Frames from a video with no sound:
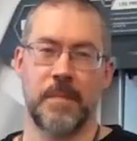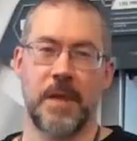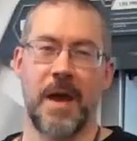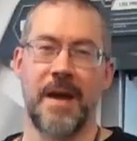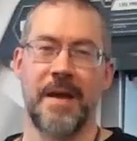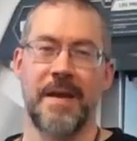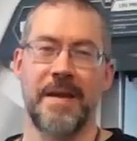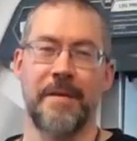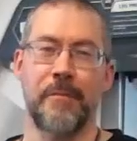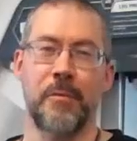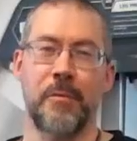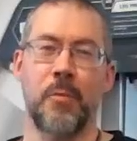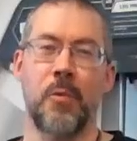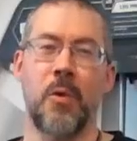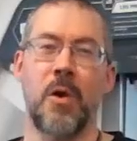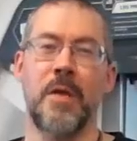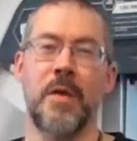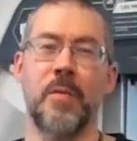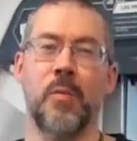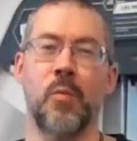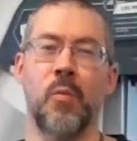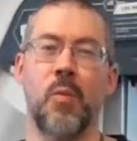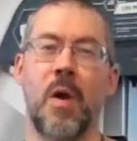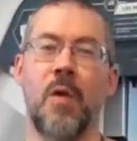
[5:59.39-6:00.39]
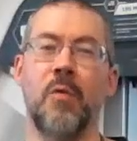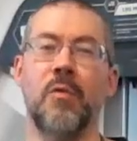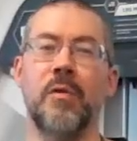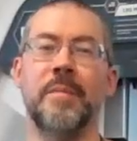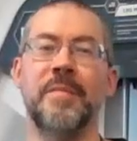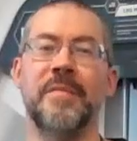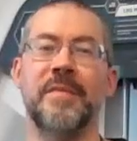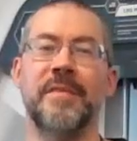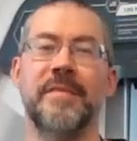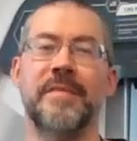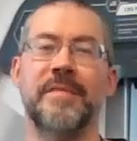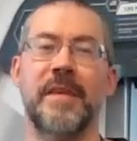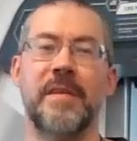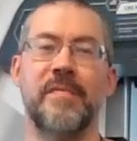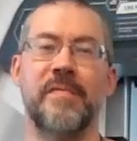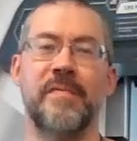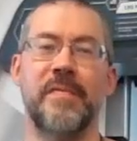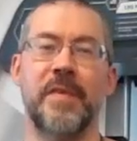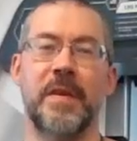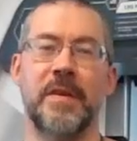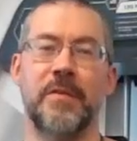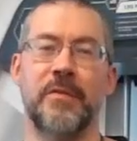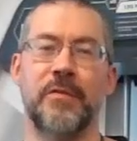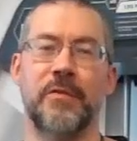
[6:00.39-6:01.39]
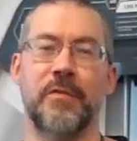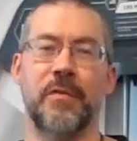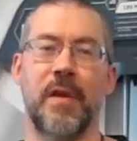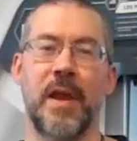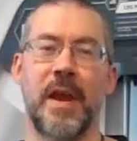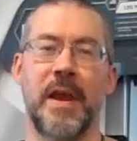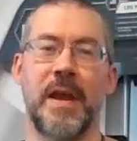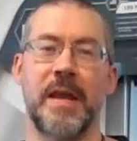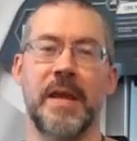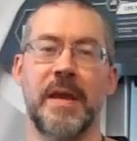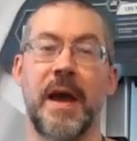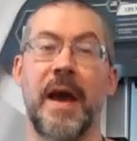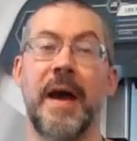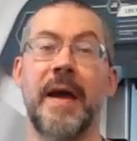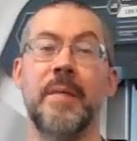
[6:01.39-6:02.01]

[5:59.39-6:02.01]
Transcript: Hi everyone, welcome to Safe Fitness Training.